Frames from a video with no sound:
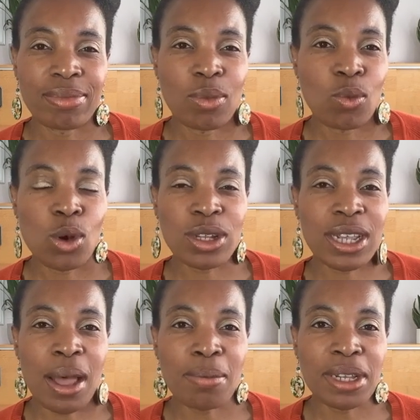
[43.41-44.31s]
What
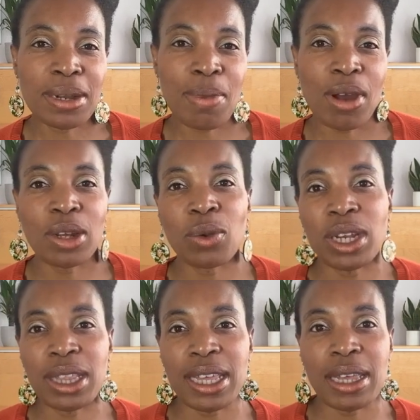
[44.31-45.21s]
comes to mind when you
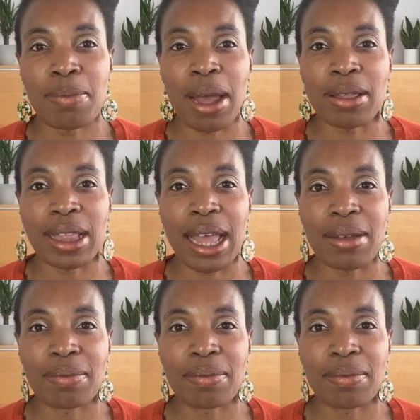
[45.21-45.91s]
think about that?